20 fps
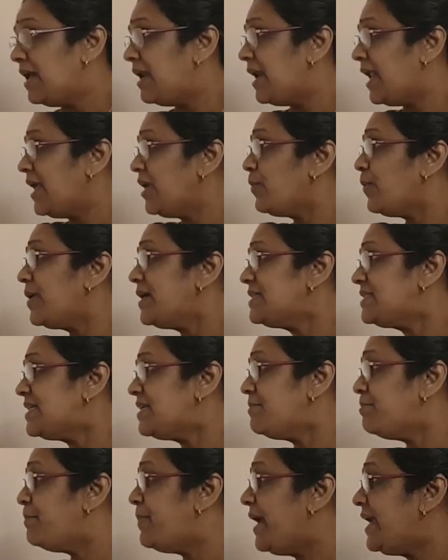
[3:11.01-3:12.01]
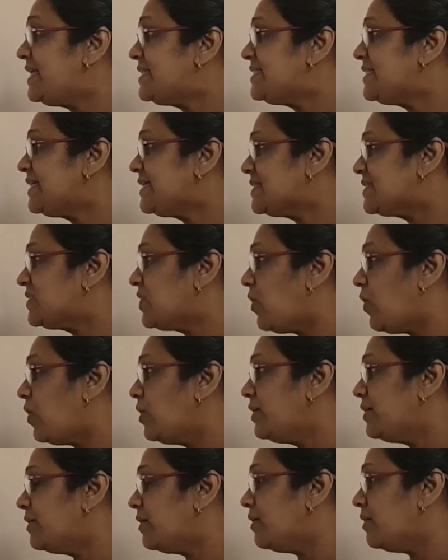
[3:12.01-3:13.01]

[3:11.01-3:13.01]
Likewise, in basic salt,